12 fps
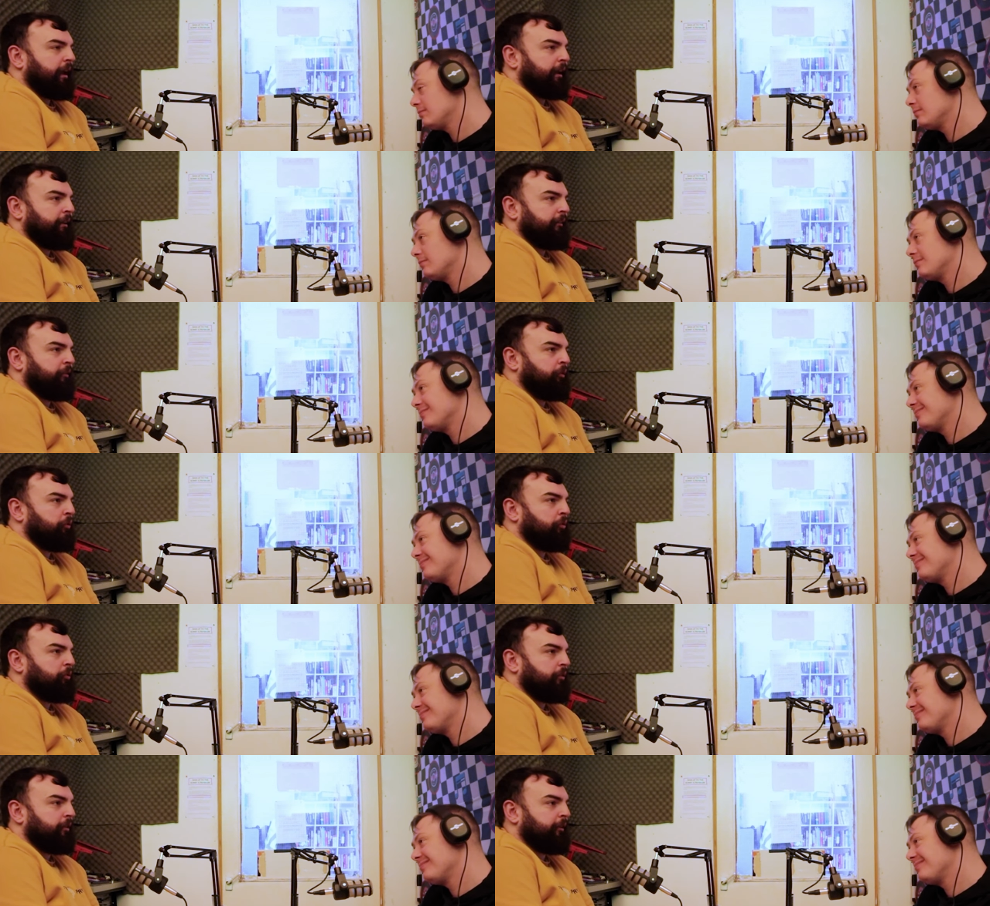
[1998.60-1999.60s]
Speaker 1: and
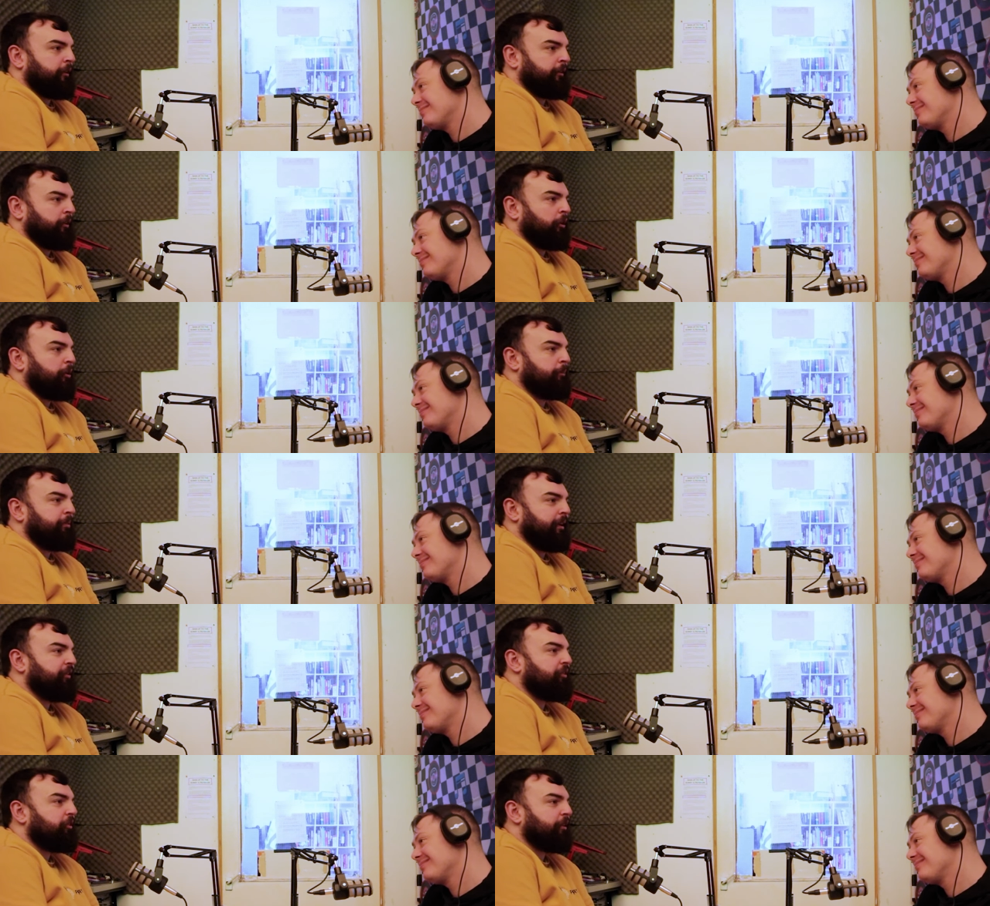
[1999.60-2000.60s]
so there's a lot of
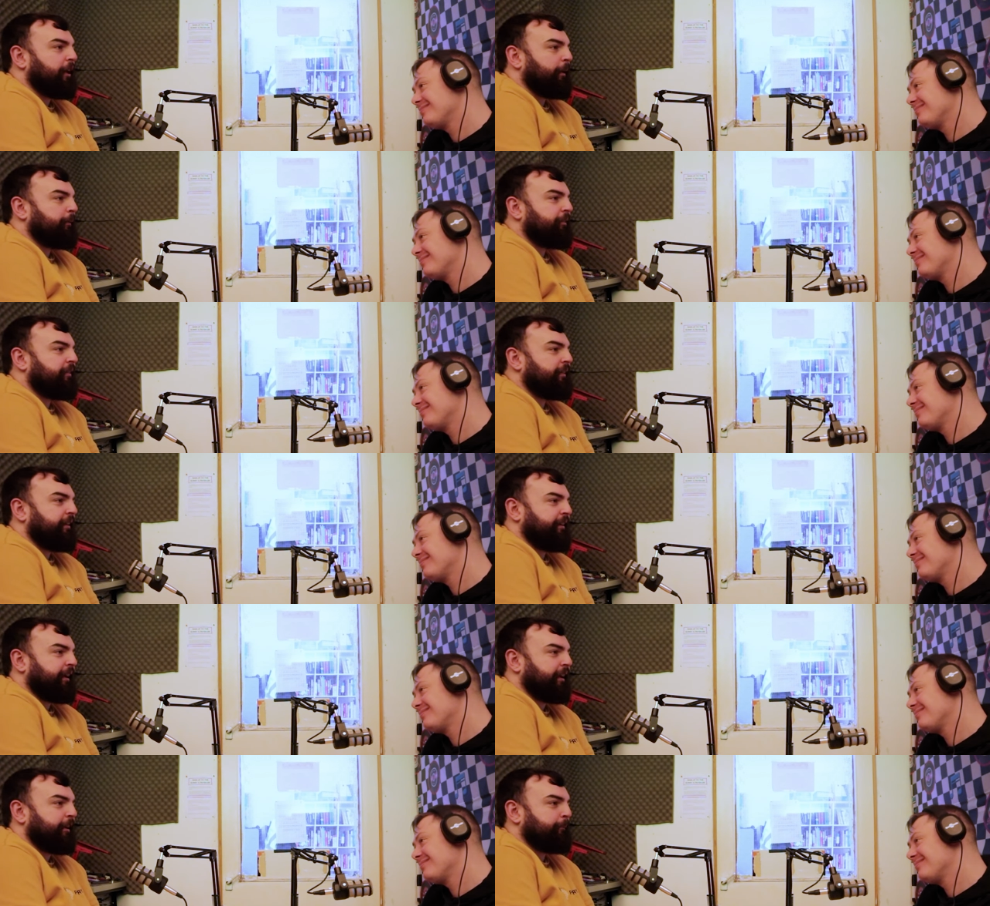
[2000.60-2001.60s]
pressure on Hibs
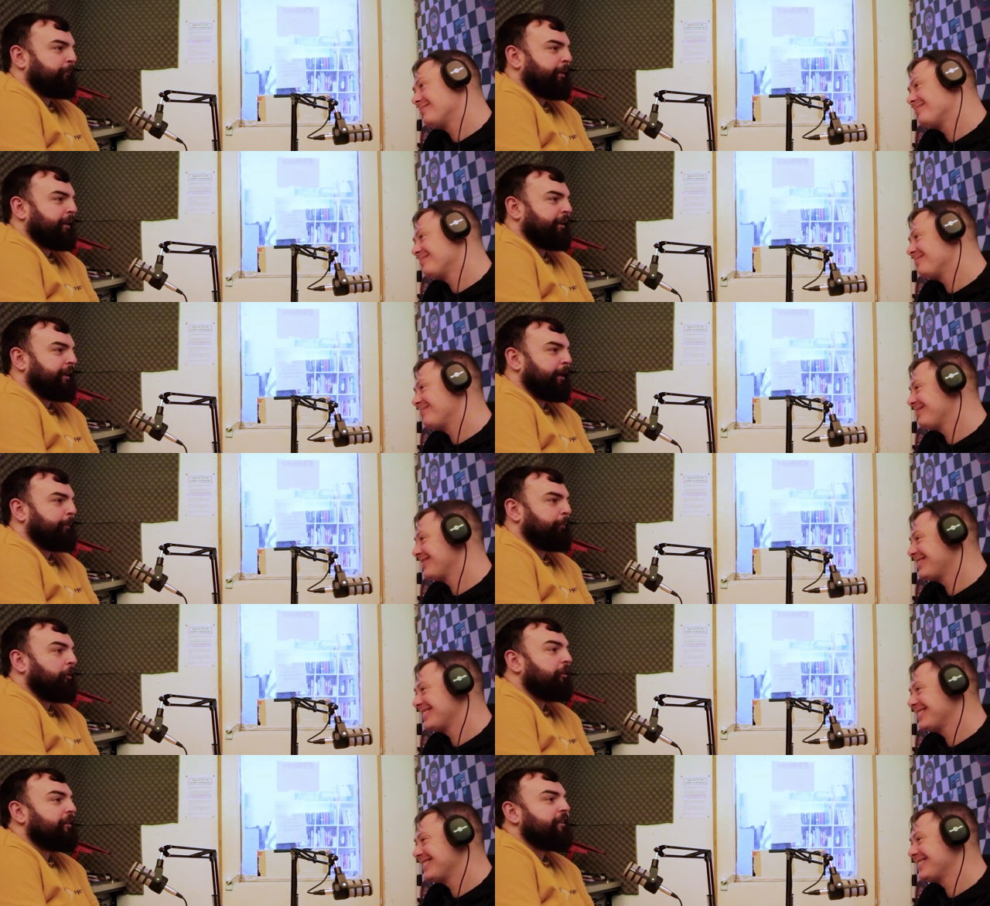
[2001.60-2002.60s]
to kind of be in that
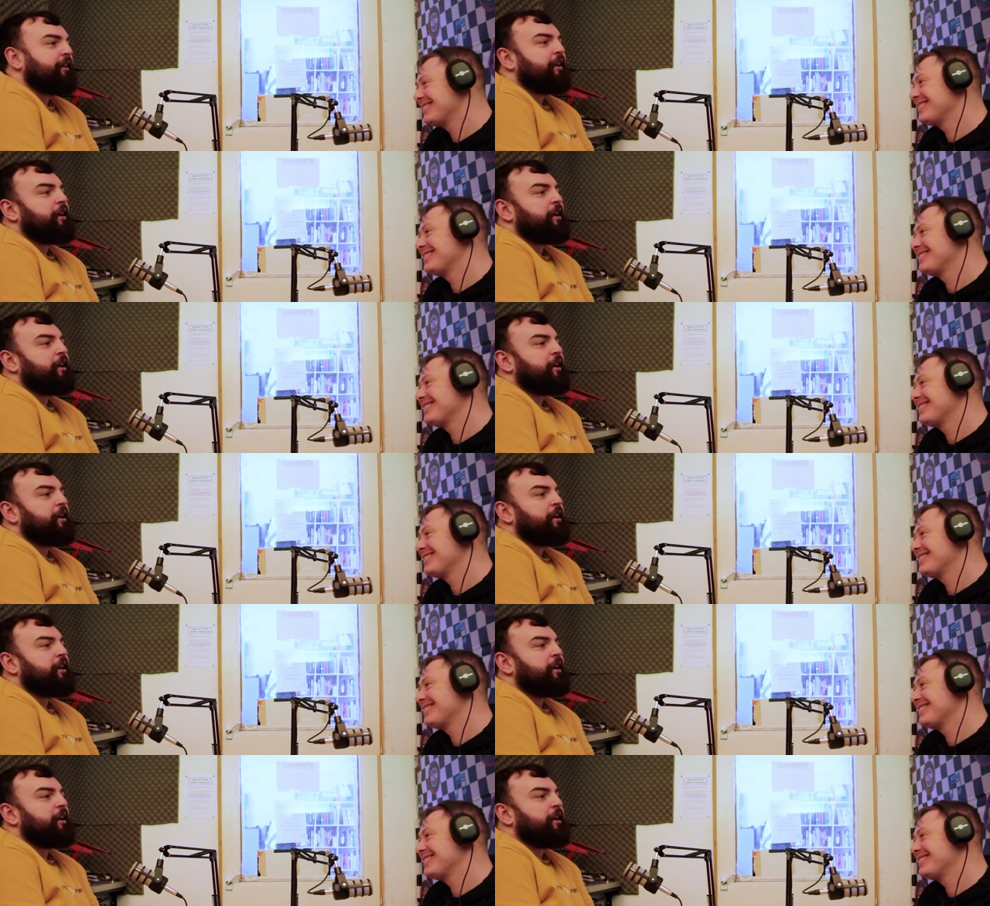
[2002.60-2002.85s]
pot.